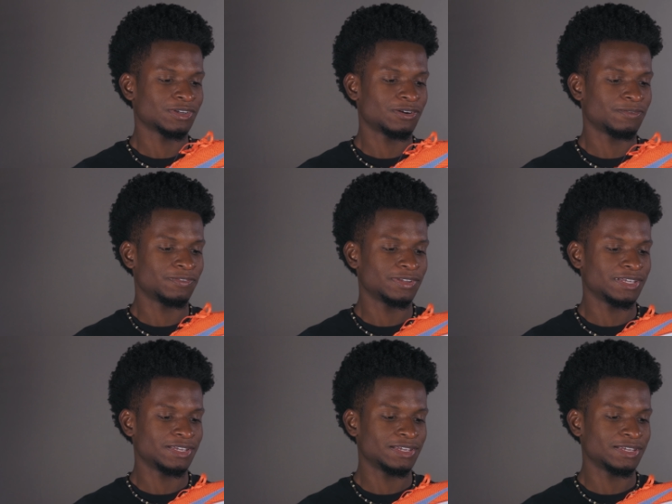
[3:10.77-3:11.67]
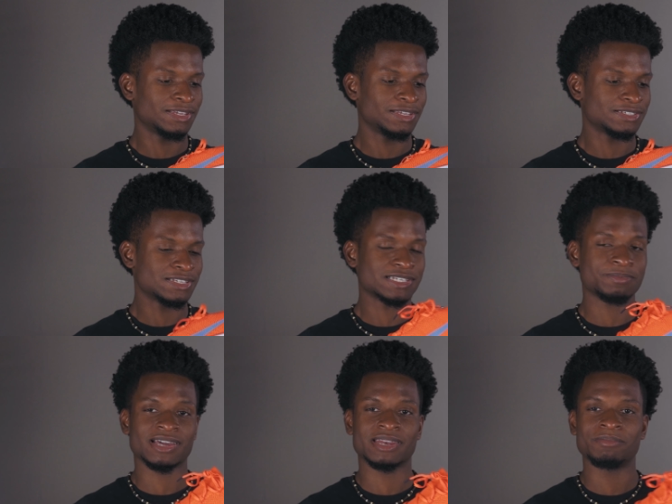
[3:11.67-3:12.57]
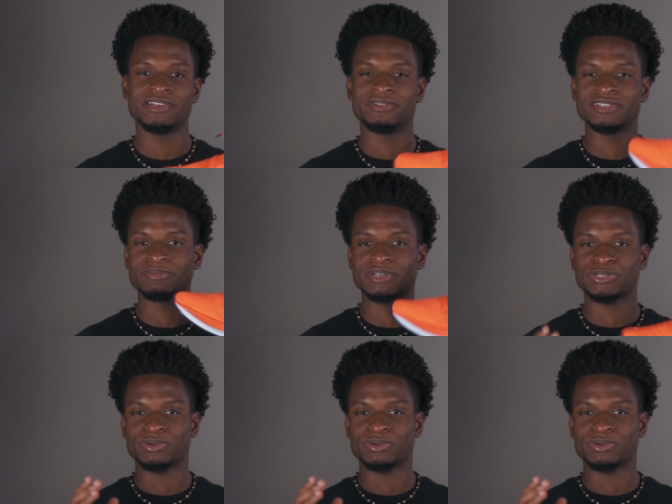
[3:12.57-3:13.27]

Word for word: Hopefully, since I'm not going to be doing too much